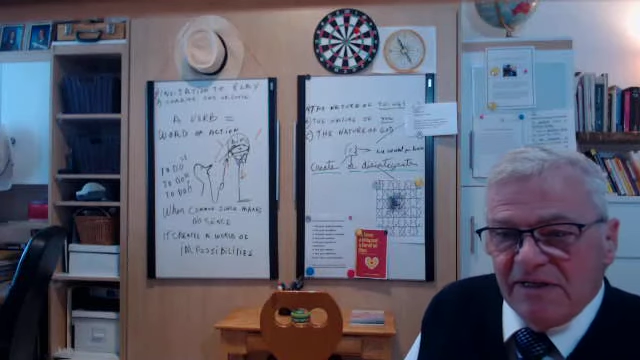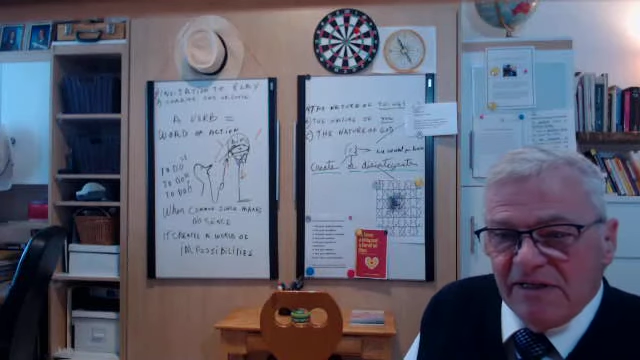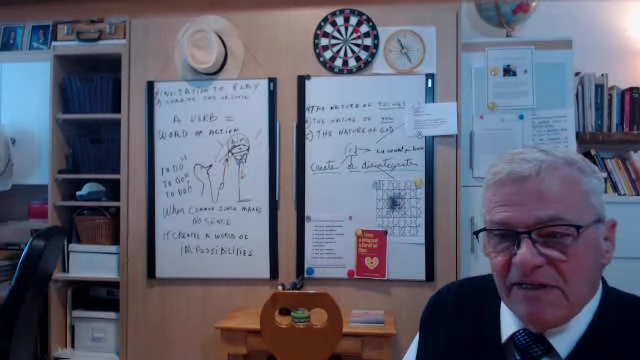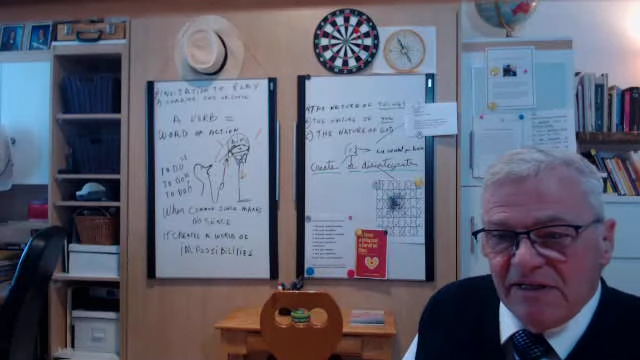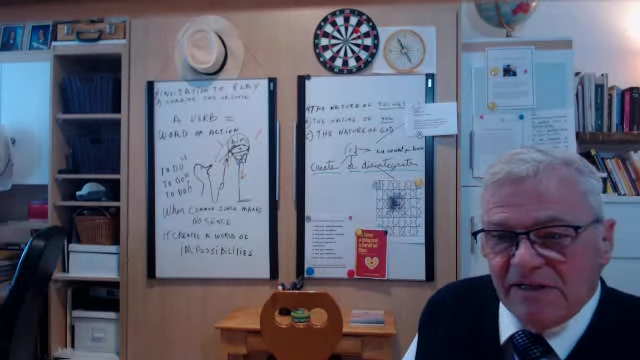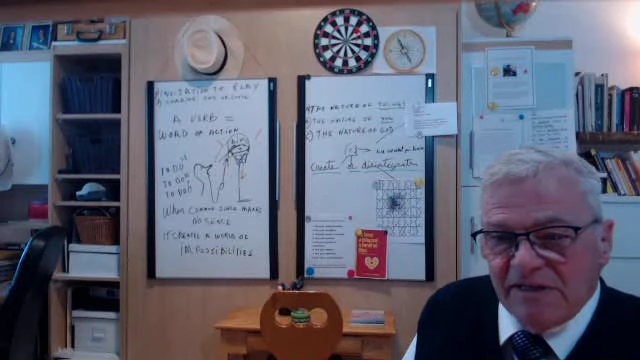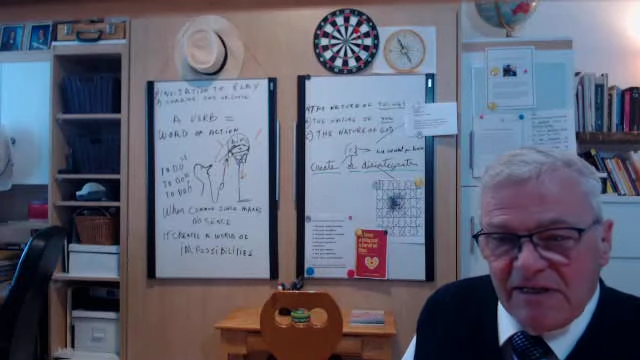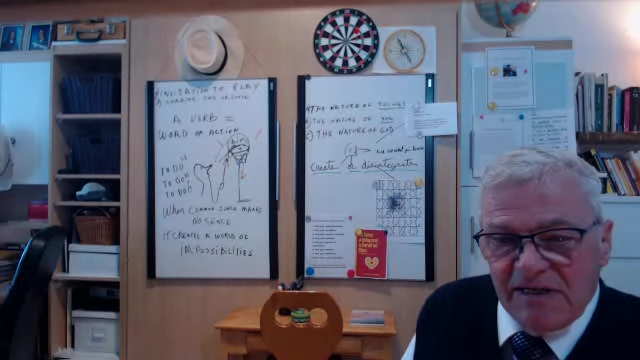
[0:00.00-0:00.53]

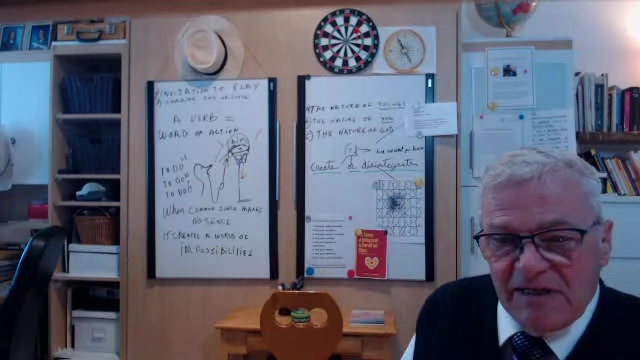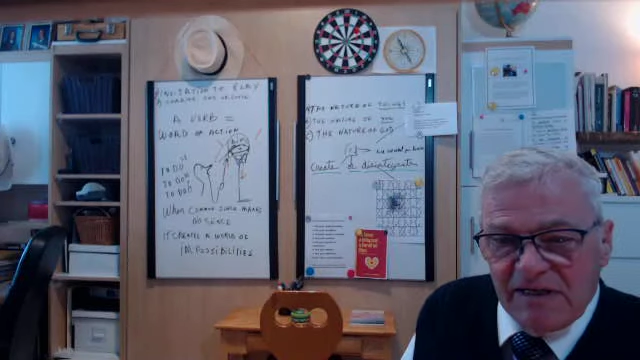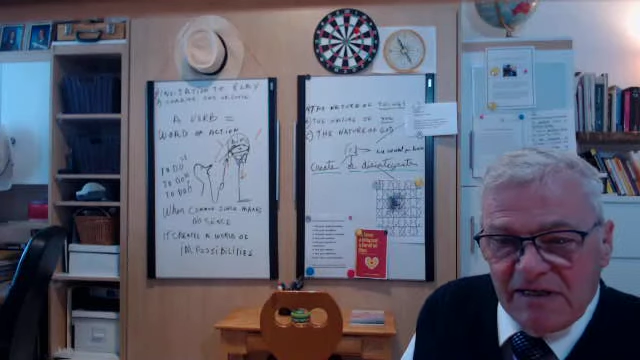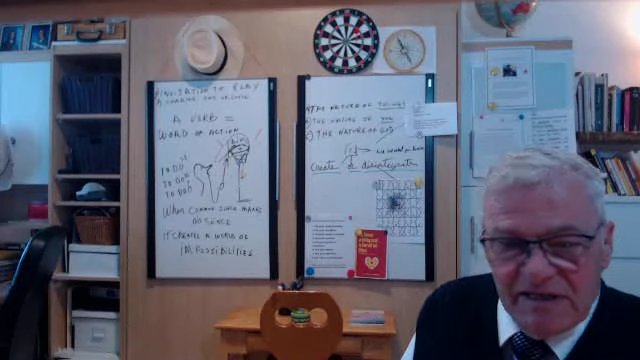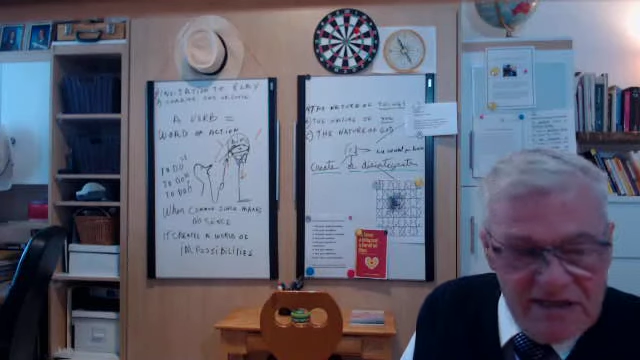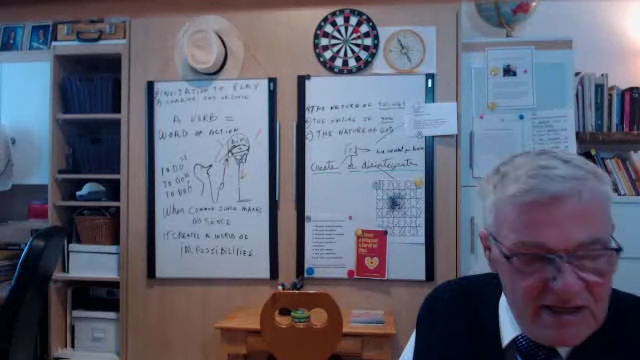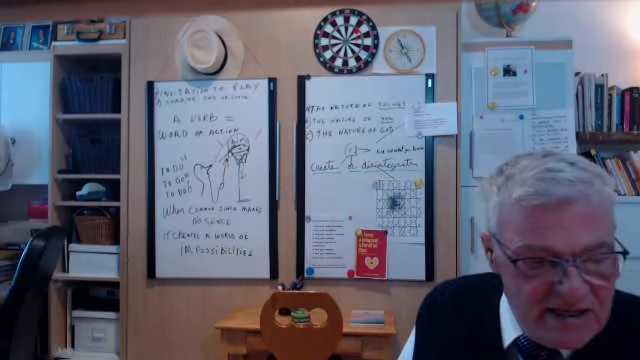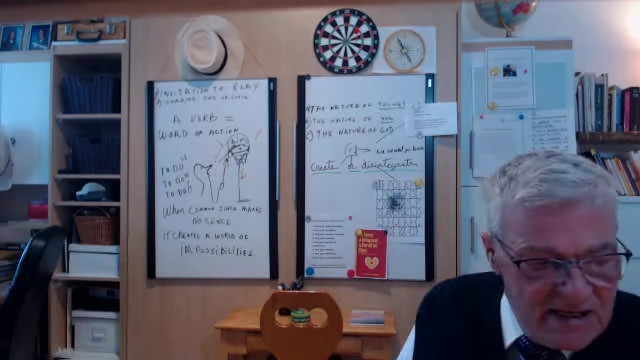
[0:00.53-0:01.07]
You see?
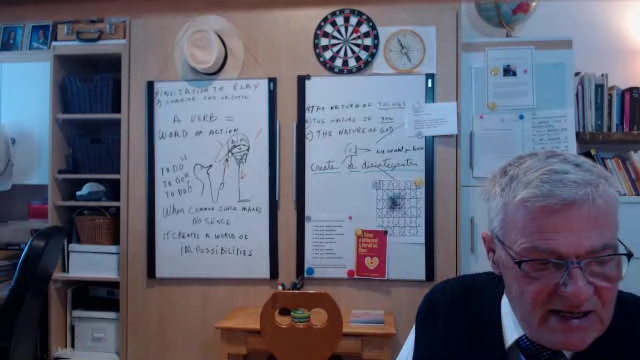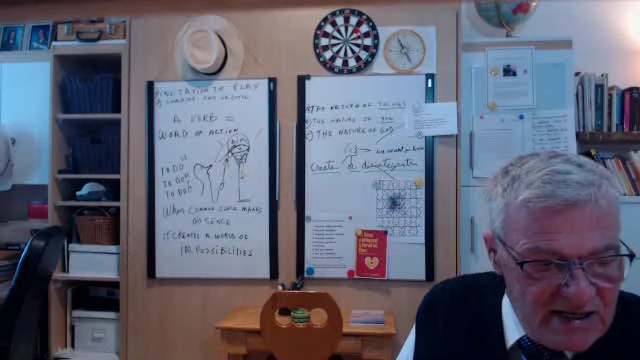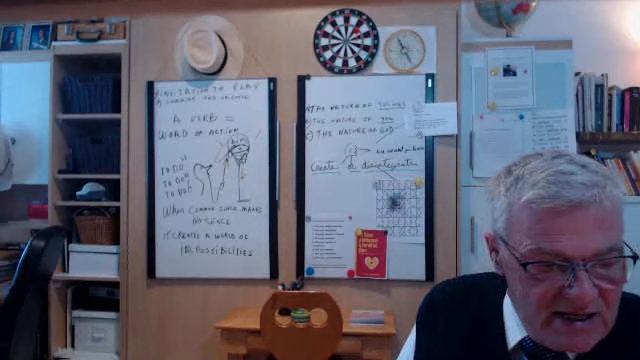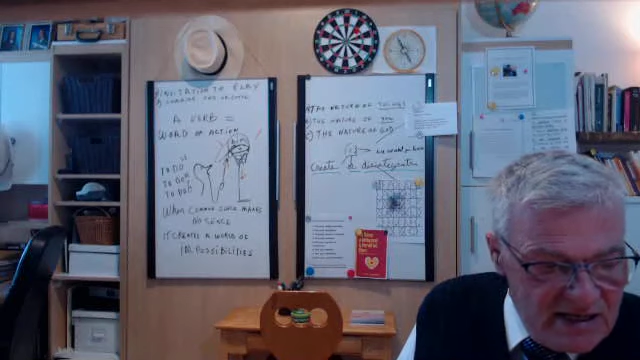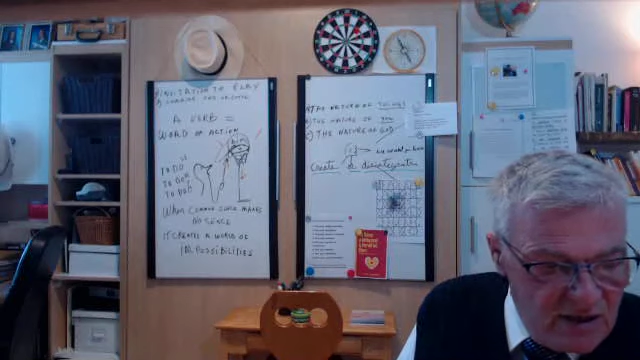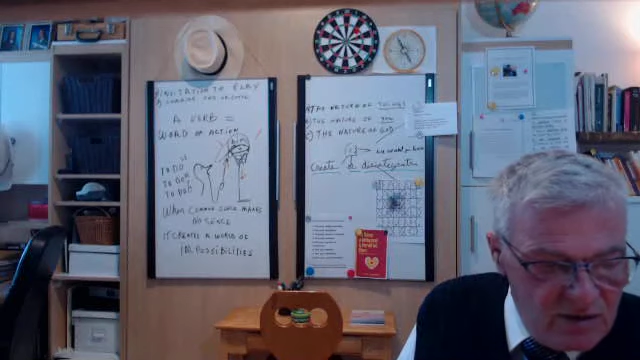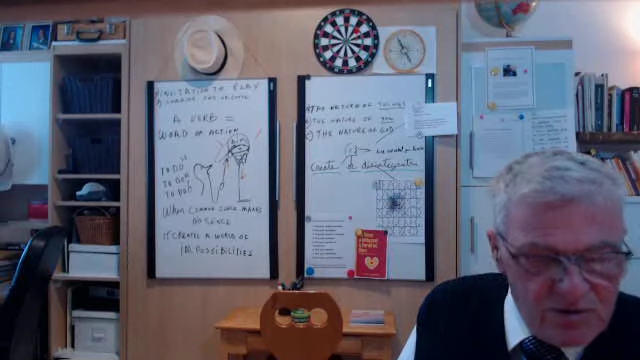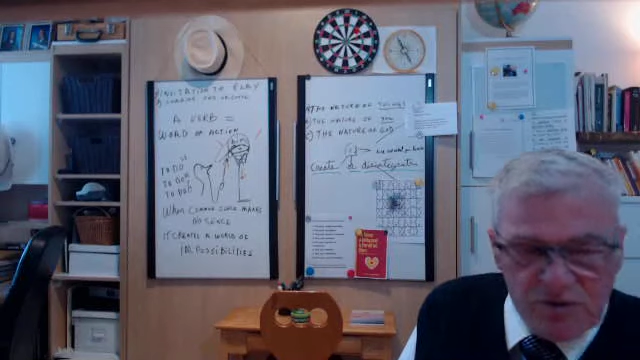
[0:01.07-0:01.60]

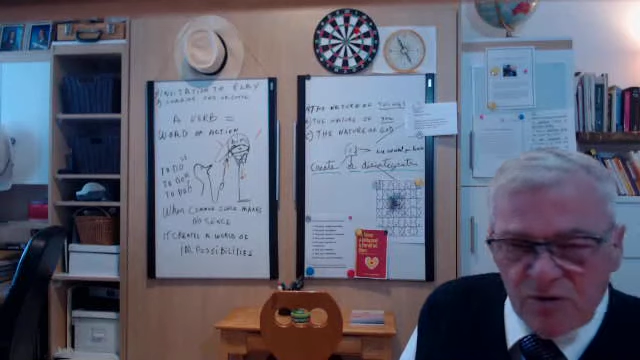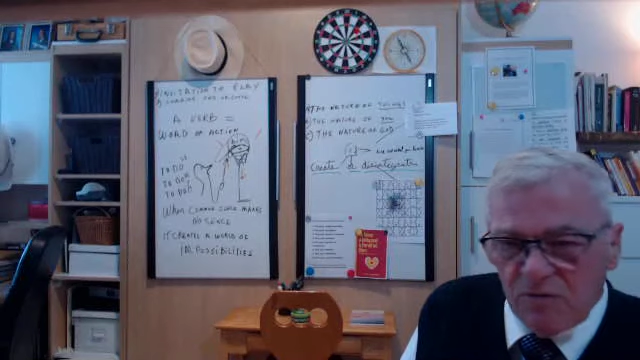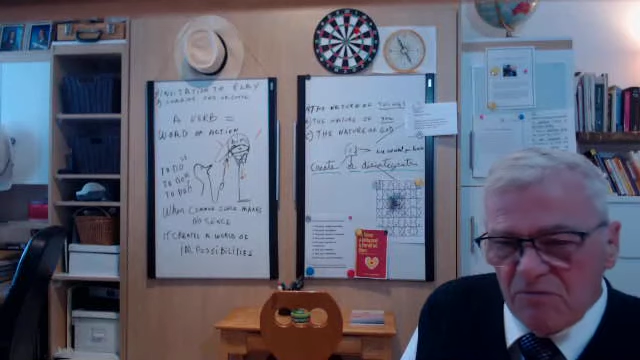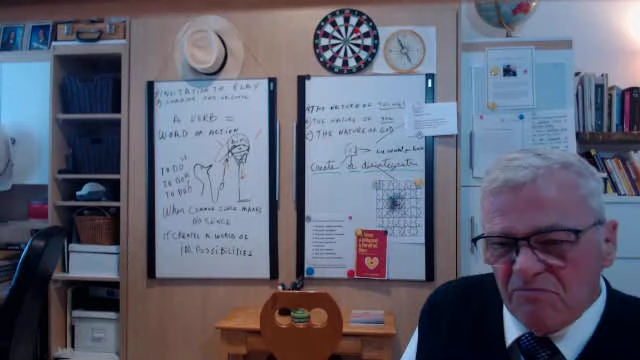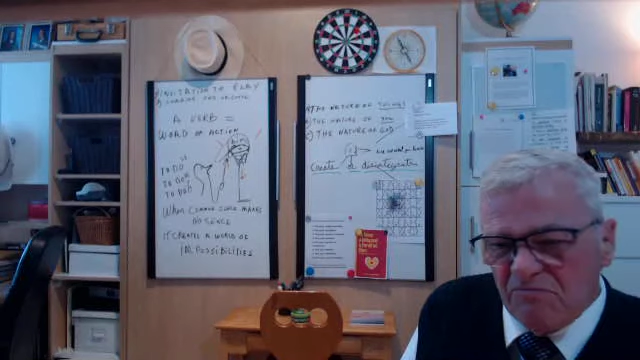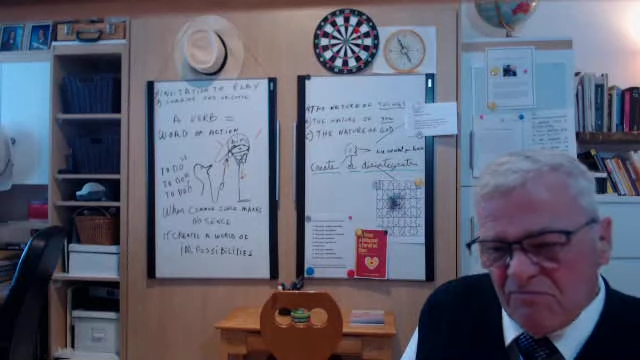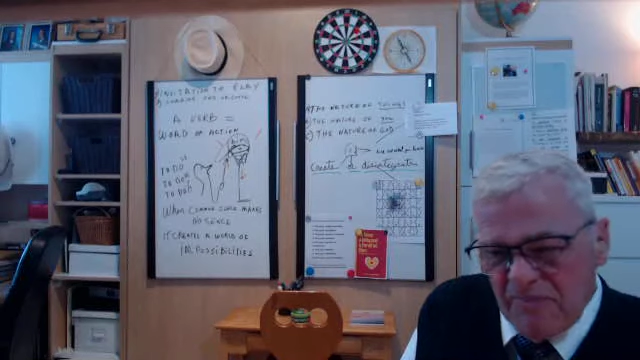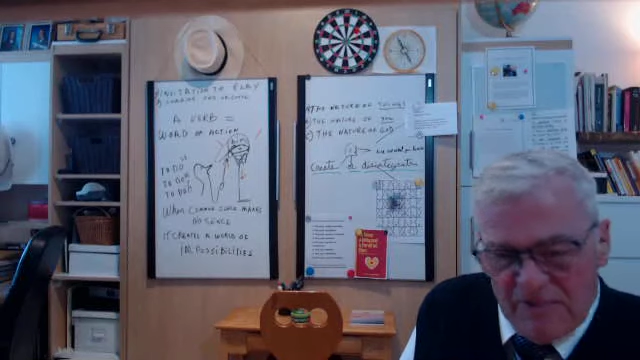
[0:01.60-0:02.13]
And also,